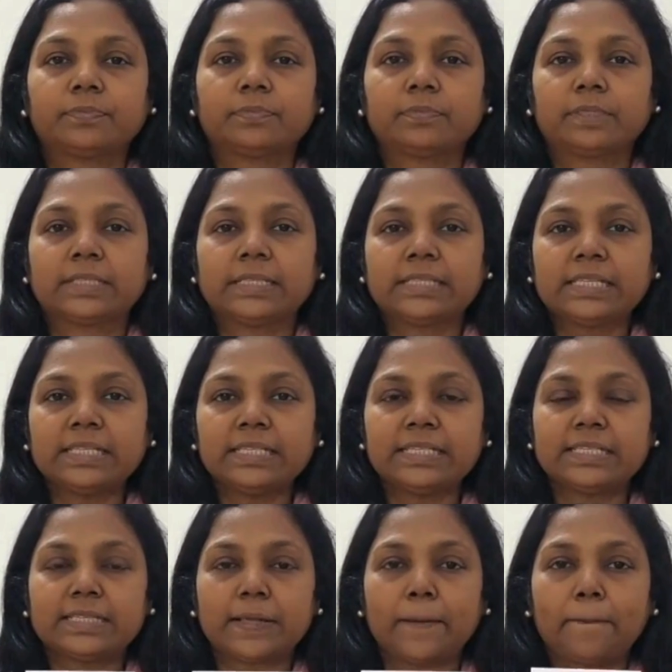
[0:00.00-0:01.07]
This
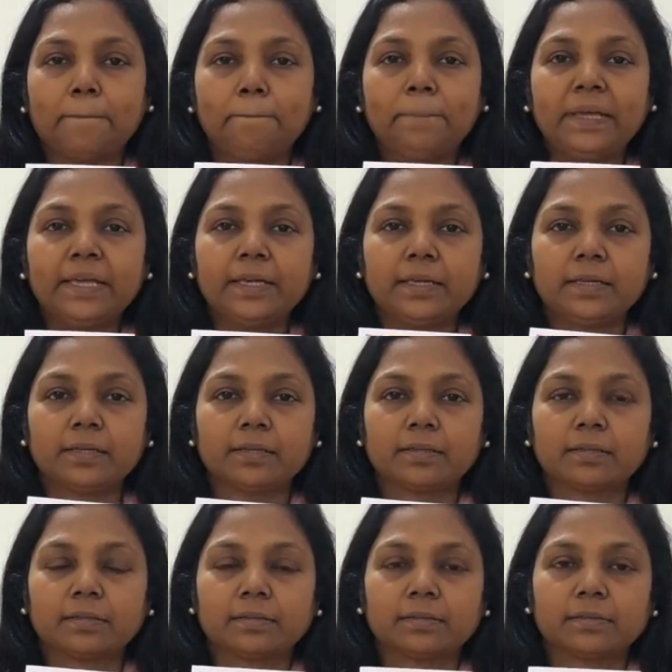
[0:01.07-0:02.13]
is B.
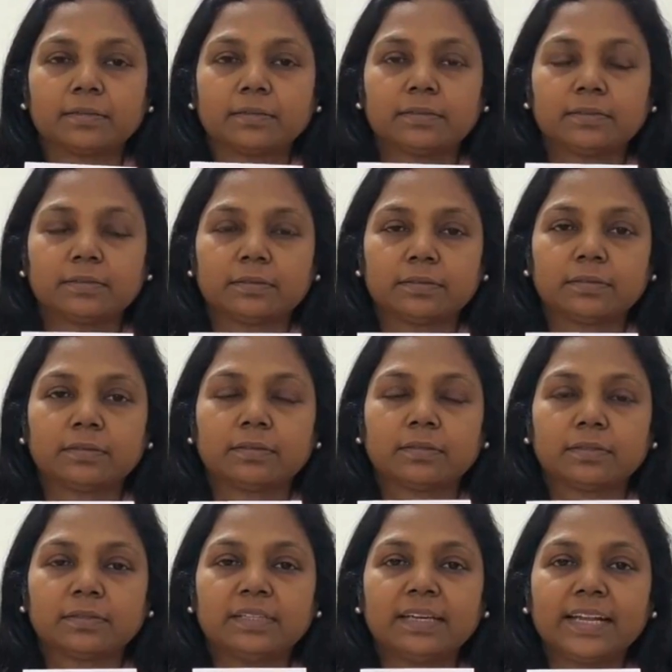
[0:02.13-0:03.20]

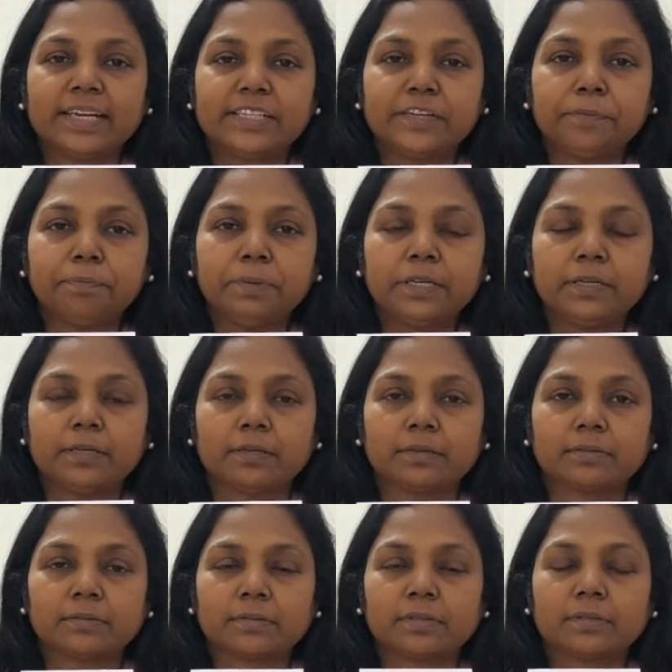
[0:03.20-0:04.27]
The letter B.
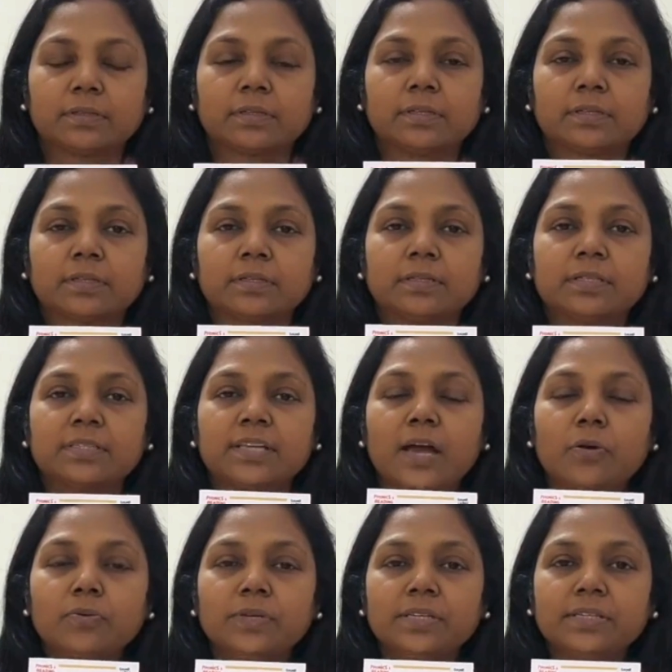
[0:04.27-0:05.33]
The
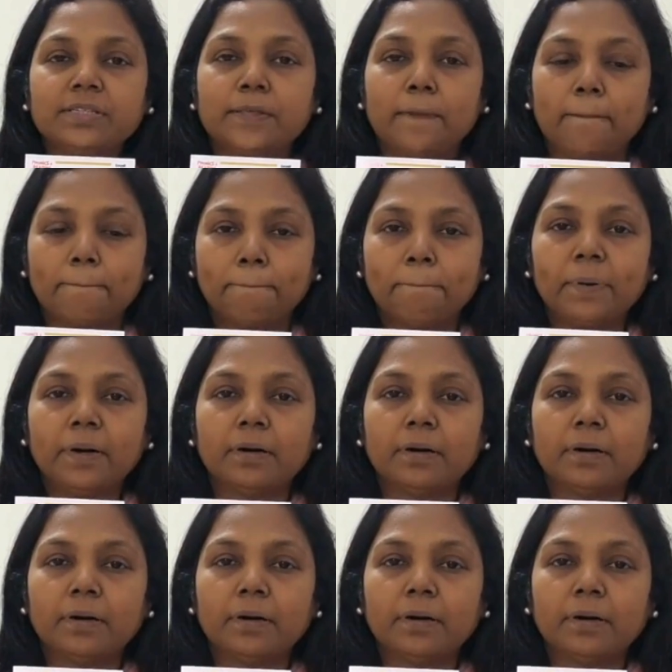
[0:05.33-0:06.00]
sound is B.